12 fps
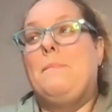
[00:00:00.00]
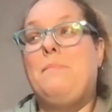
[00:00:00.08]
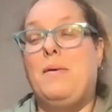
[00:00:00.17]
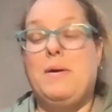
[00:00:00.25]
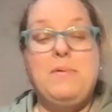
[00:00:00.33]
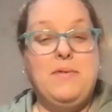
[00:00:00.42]

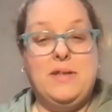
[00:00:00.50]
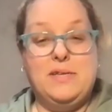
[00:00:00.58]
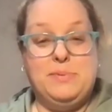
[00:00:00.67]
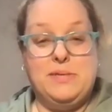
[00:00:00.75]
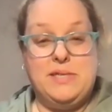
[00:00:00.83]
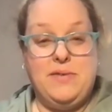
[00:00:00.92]
but we moved to
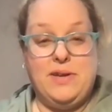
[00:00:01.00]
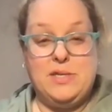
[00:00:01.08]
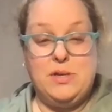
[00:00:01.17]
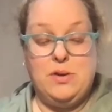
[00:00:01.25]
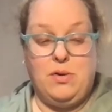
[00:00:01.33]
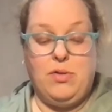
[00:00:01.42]
the Pacific
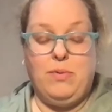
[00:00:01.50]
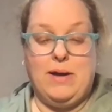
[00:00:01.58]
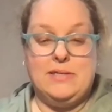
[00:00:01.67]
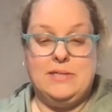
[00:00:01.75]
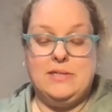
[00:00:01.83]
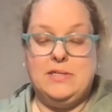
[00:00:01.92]

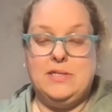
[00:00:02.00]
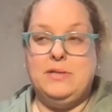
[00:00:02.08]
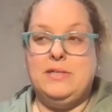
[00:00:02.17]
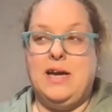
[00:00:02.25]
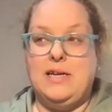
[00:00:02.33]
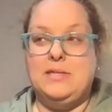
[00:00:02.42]
Northwest to
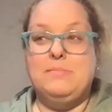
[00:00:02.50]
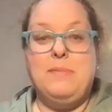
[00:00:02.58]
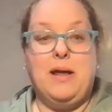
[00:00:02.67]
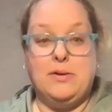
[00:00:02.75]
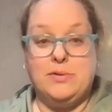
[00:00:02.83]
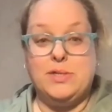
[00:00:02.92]
attend
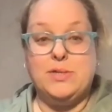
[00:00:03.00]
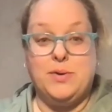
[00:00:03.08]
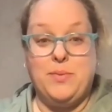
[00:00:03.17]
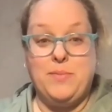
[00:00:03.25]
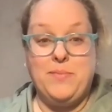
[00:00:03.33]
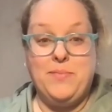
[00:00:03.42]
medical school.